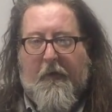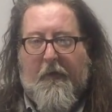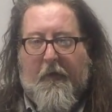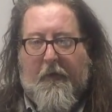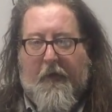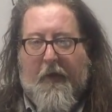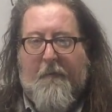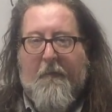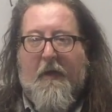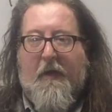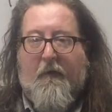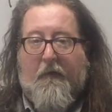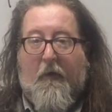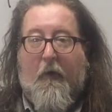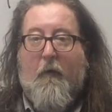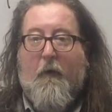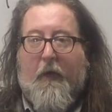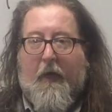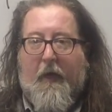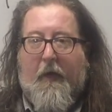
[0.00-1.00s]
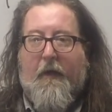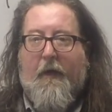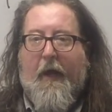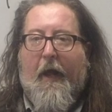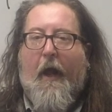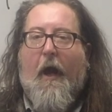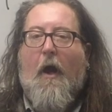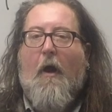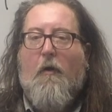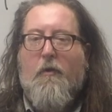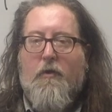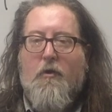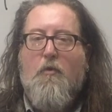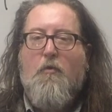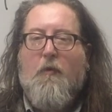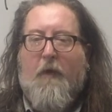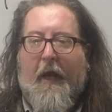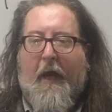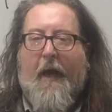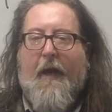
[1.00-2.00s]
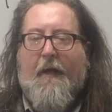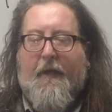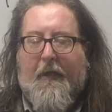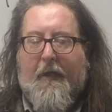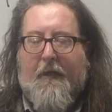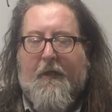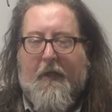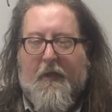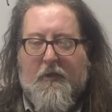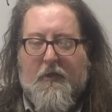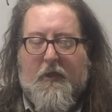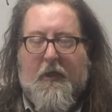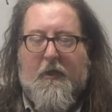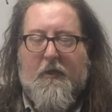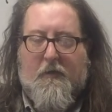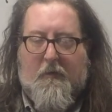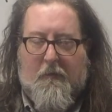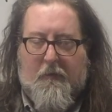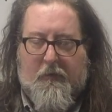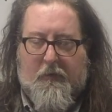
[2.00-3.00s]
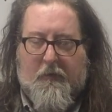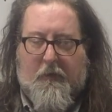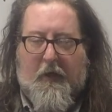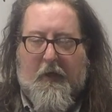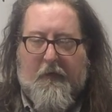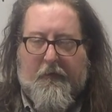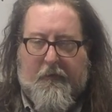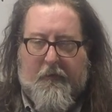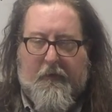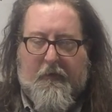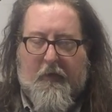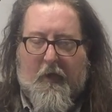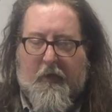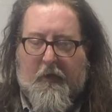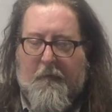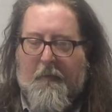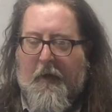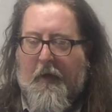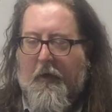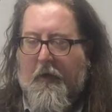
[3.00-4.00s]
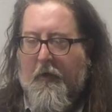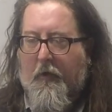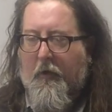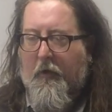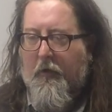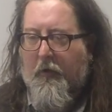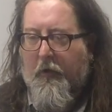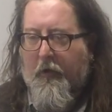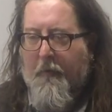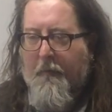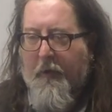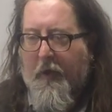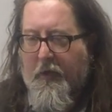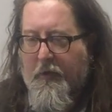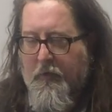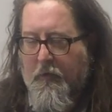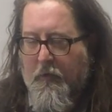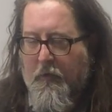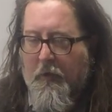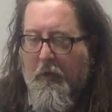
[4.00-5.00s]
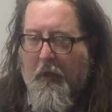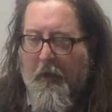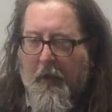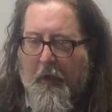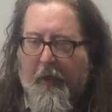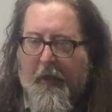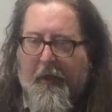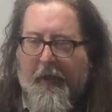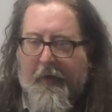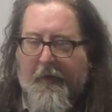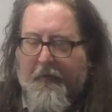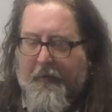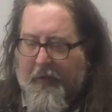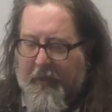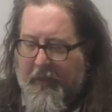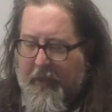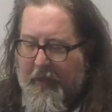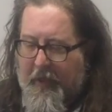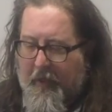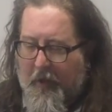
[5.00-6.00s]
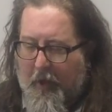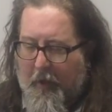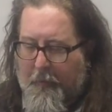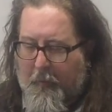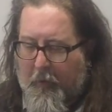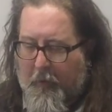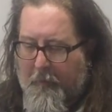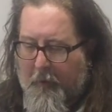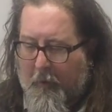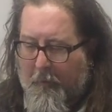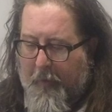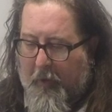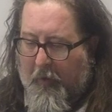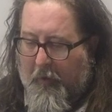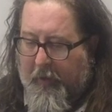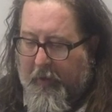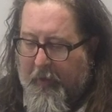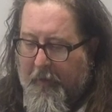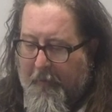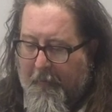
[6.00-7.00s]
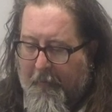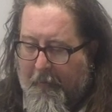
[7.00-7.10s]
But that means, okay, now you can't get the education, which we as we talked about in an earlier module, is the key to upward mobility.